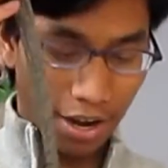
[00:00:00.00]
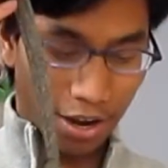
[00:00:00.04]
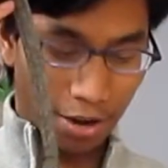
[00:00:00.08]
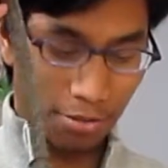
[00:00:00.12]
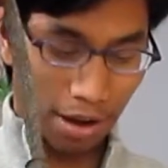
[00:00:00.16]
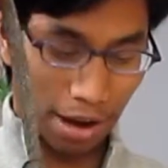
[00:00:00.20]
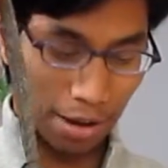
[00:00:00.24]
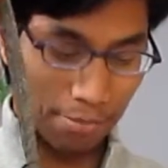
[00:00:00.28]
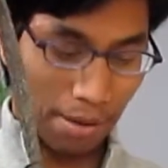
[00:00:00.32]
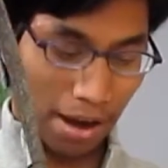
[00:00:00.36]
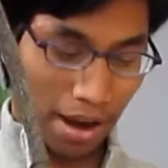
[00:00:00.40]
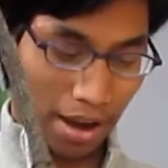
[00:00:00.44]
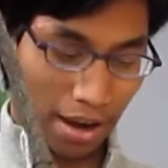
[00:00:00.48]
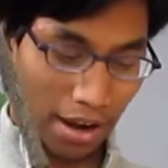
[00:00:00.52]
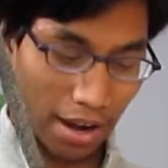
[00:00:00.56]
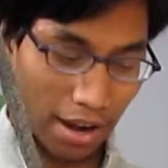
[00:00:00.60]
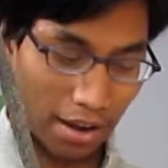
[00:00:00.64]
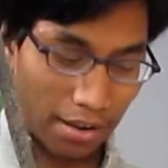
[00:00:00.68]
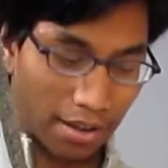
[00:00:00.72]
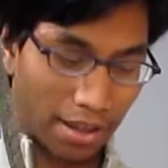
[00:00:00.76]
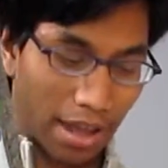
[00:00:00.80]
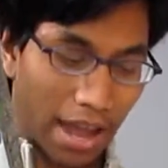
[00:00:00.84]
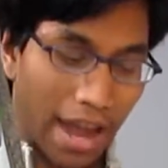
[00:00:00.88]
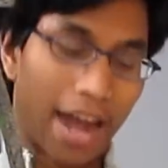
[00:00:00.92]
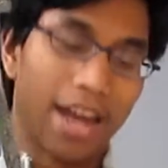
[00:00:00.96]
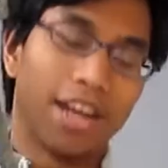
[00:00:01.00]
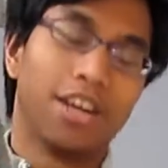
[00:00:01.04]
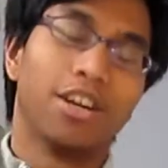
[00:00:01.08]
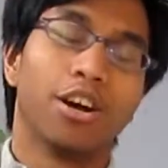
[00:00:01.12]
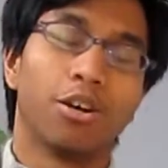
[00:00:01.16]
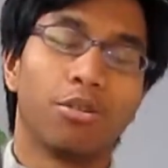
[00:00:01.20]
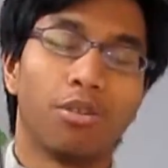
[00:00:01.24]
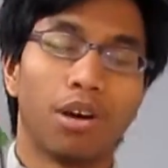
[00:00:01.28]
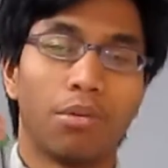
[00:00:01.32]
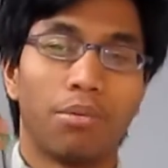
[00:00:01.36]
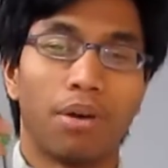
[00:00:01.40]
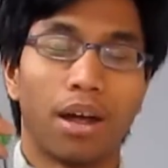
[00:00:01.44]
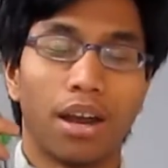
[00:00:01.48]
know I
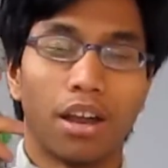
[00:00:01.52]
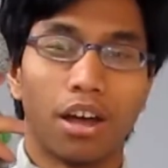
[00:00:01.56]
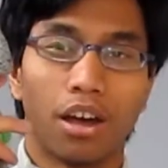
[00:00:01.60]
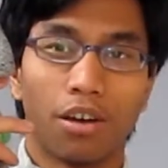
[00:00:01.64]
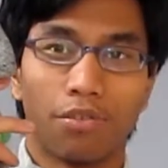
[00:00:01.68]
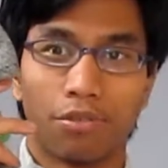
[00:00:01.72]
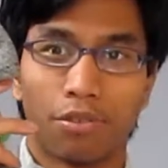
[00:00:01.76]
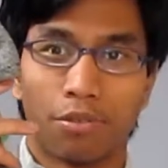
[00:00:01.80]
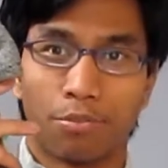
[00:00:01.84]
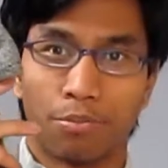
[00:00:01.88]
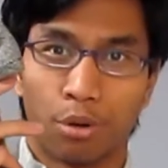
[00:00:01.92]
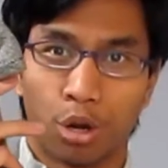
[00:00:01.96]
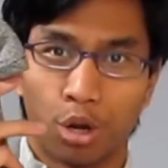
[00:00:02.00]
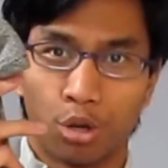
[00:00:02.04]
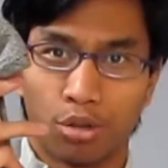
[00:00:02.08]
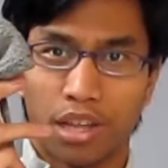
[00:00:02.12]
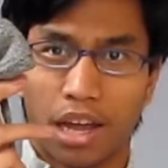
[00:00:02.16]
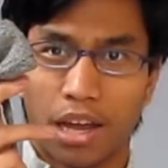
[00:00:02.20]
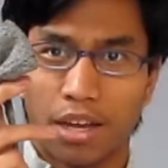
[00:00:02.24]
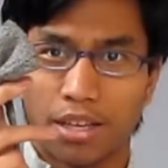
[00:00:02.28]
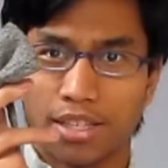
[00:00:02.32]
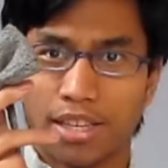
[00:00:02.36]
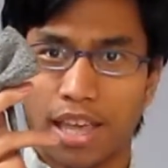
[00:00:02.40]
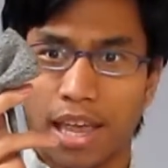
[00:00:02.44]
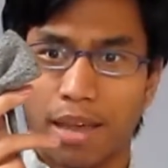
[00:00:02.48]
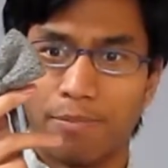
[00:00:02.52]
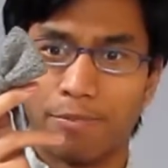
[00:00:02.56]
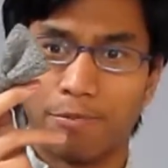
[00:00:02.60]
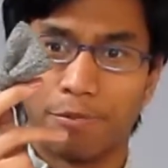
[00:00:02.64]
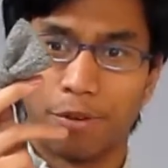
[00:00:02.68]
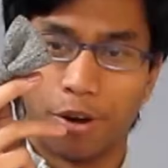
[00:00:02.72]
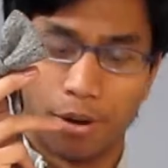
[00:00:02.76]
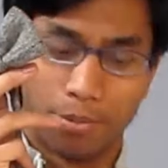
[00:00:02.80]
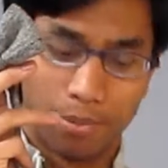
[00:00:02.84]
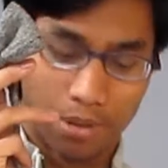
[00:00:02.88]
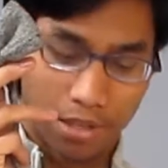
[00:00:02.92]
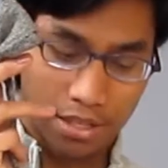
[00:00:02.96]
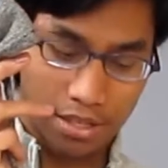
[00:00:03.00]
know where my love for bow ties came
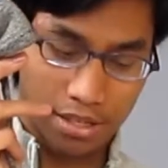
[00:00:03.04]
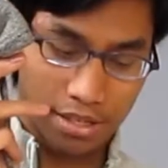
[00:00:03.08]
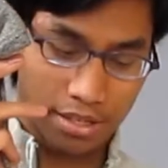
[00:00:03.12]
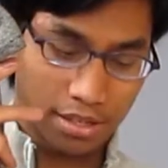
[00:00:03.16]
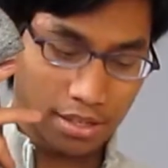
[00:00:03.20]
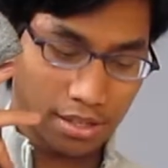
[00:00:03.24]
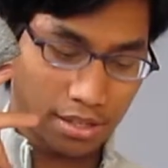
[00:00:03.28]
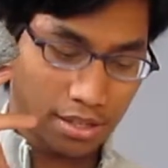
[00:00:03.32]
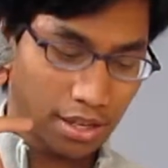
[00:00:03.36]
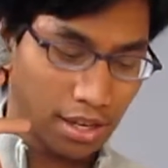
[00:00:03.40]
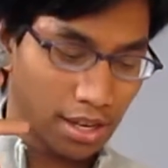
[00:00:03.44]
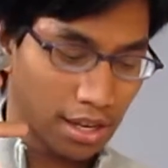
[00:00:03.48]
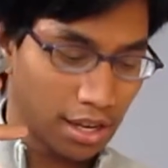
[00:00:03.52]
from. It's